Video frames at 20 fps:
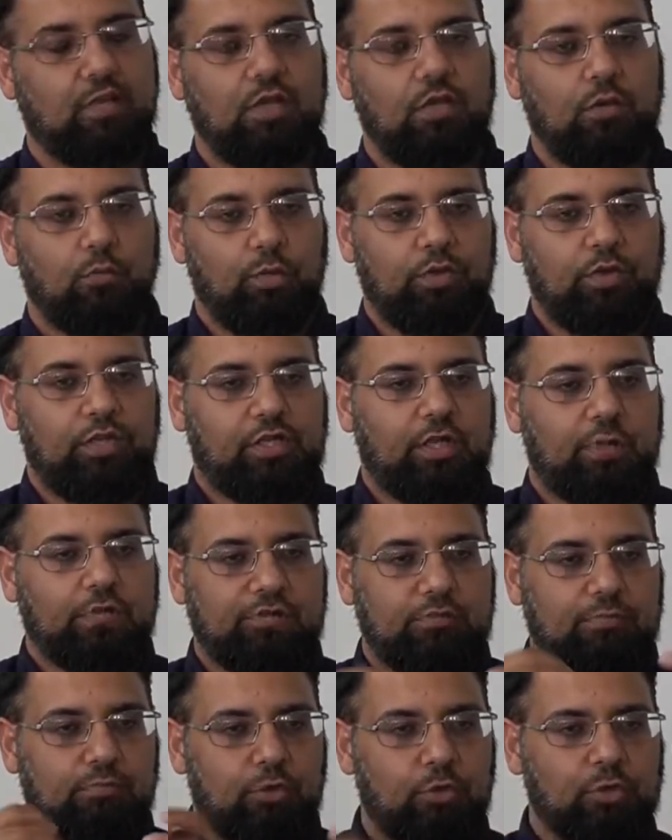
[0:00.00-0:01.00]
when it comes
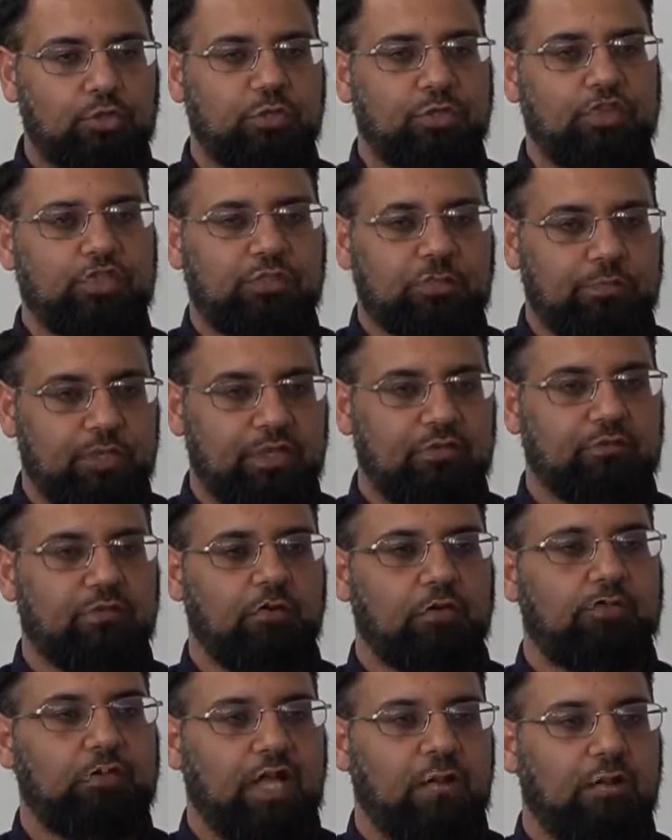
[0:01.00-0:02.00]
to motivation to be
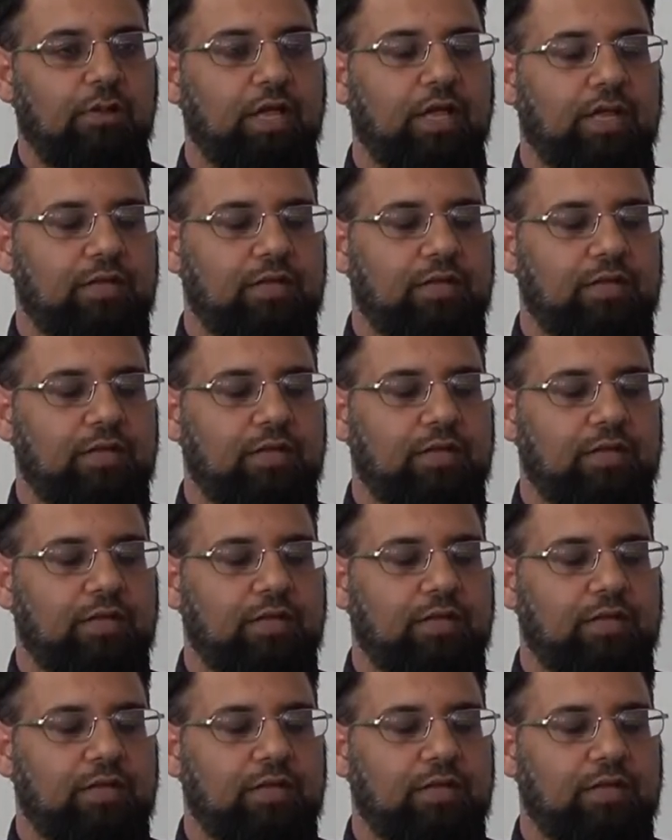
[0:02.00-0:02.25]
involved in Dawah,